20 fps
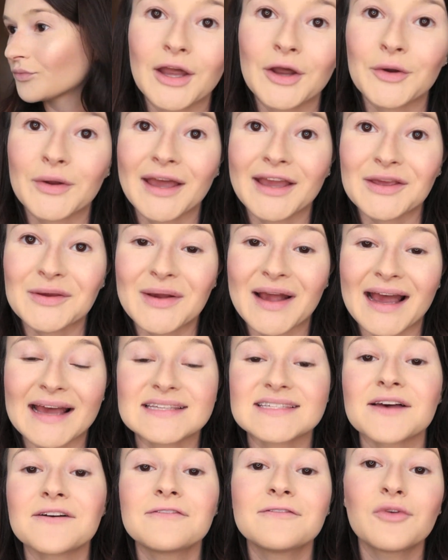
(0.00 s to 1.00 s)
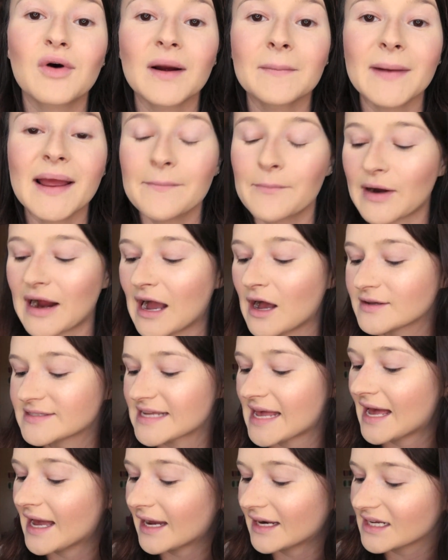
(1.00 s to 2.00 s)
Okay, you guys, for my brows,
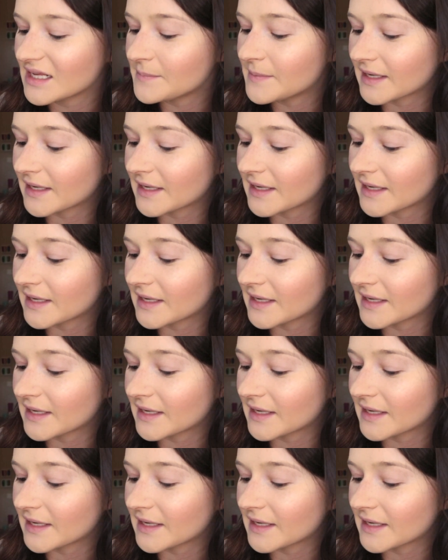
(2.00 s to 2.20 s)
Honey